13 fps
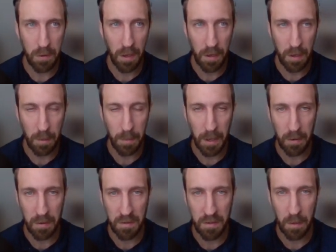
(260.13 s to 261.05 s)
talk
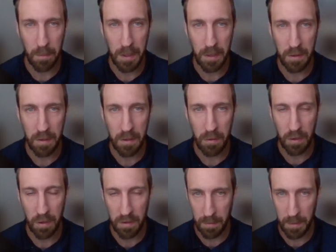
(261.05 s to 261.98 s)
about is the ability to
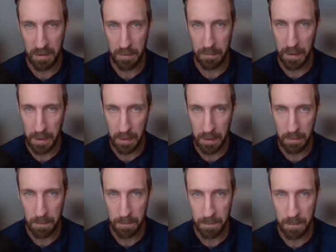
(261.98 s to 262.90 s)
customize the file
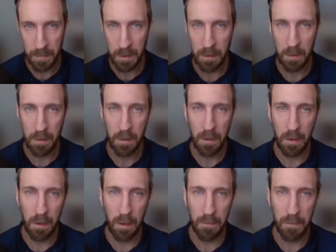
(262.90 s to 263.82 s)
name
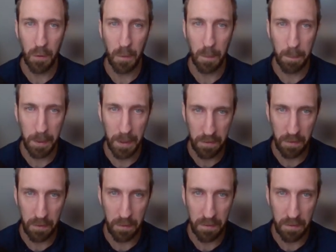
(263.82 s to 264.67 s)
of your pictures